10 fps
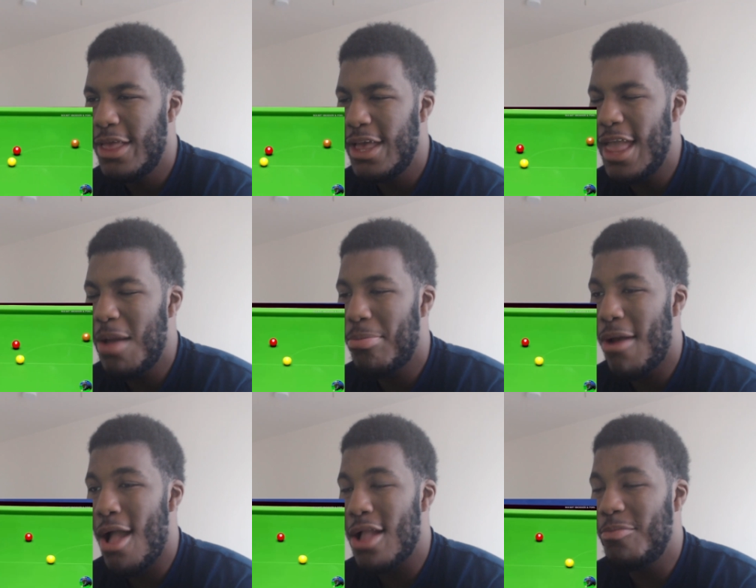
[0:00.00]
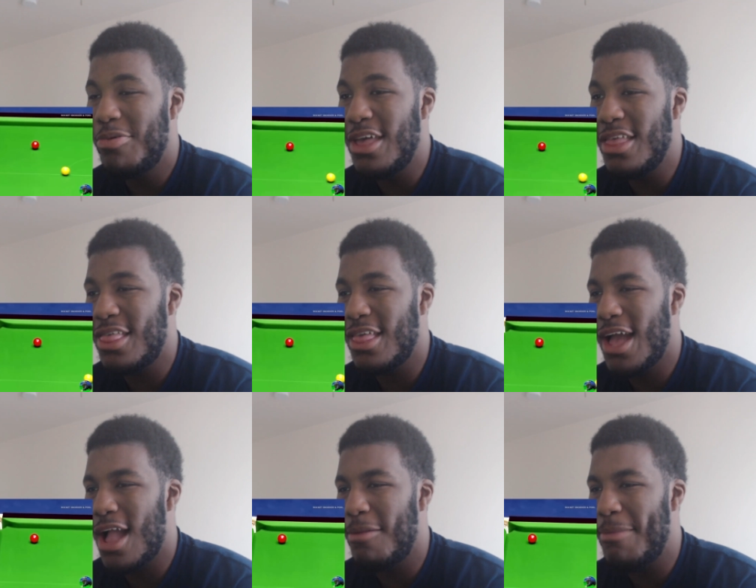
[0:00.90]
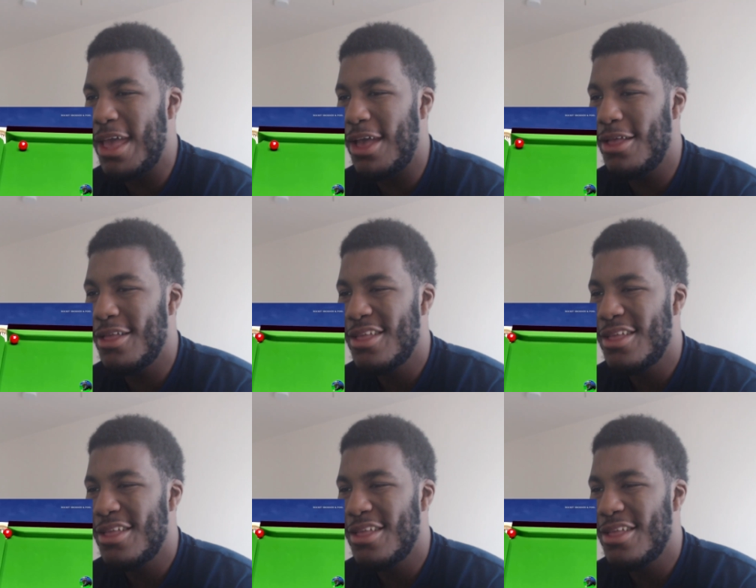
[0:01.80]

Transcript: Get that brown out of place and kind of make it.